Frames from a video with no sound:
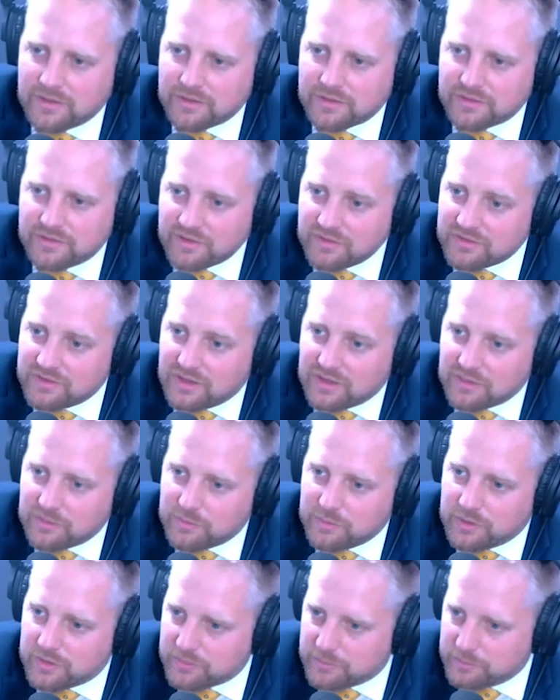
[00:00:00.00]
Since then,
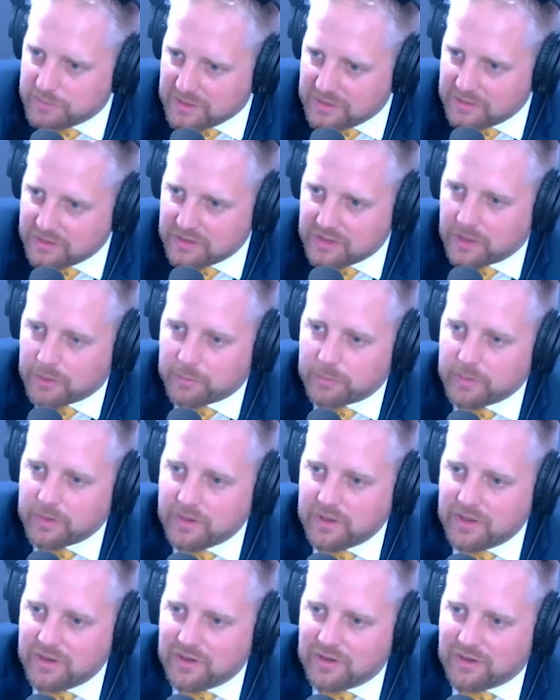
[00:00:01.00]
we are building up
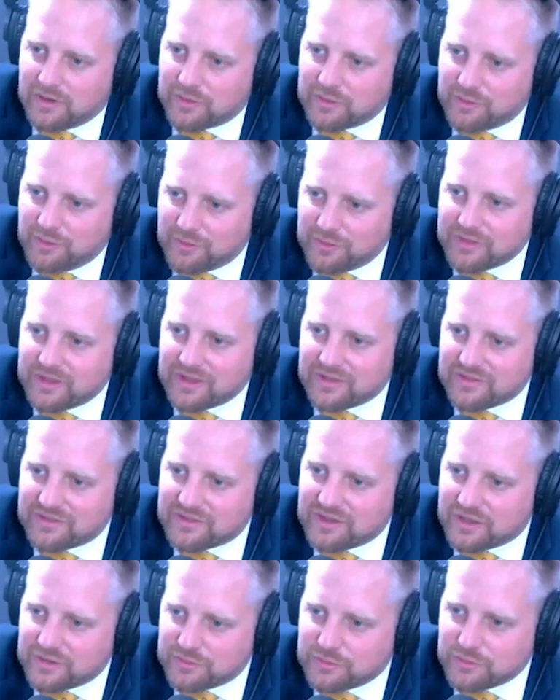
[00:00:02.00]
on that
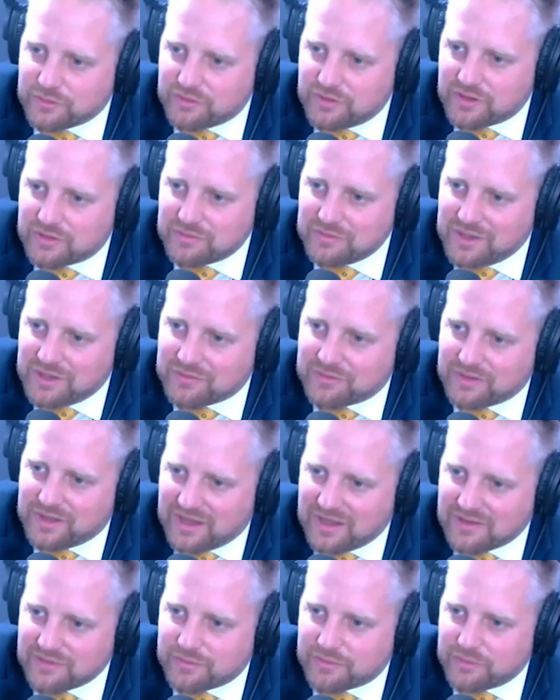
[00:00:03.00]
status that we have
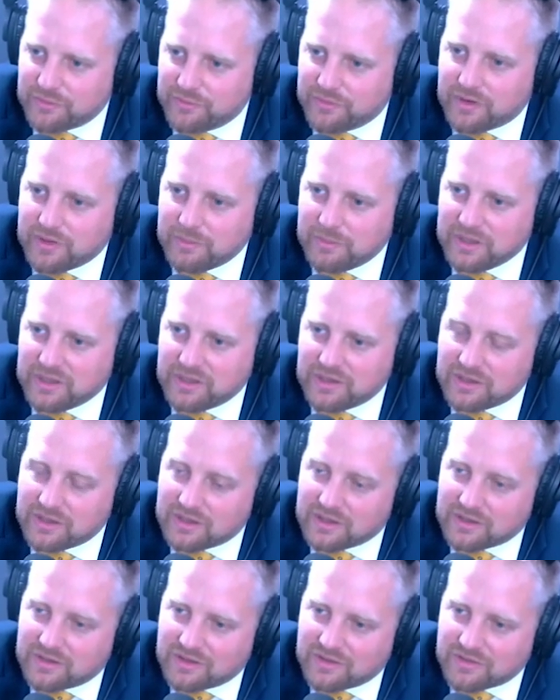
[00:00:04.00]
gained from very
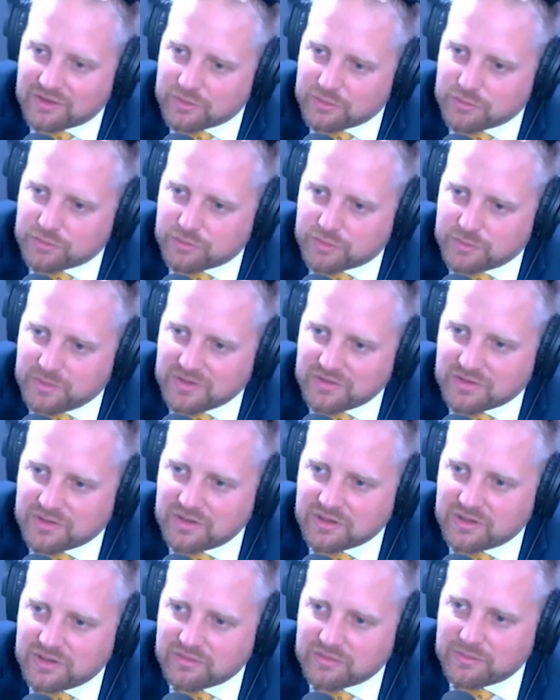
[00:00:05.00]
beginning, and that status was
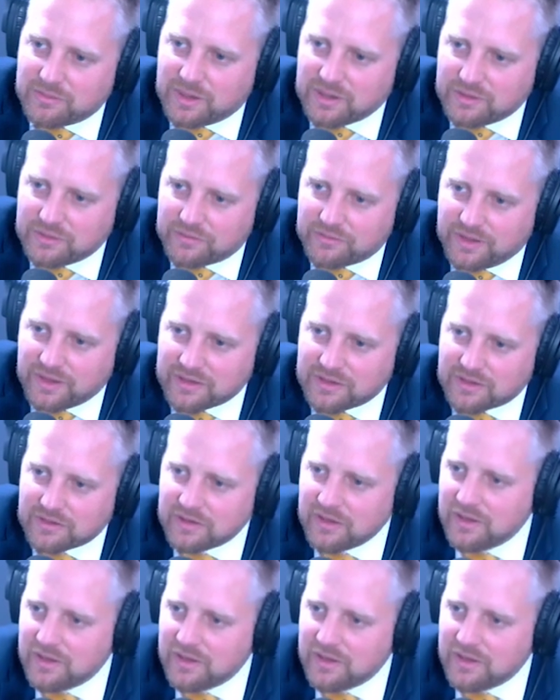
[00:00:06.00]
basically given by the fact that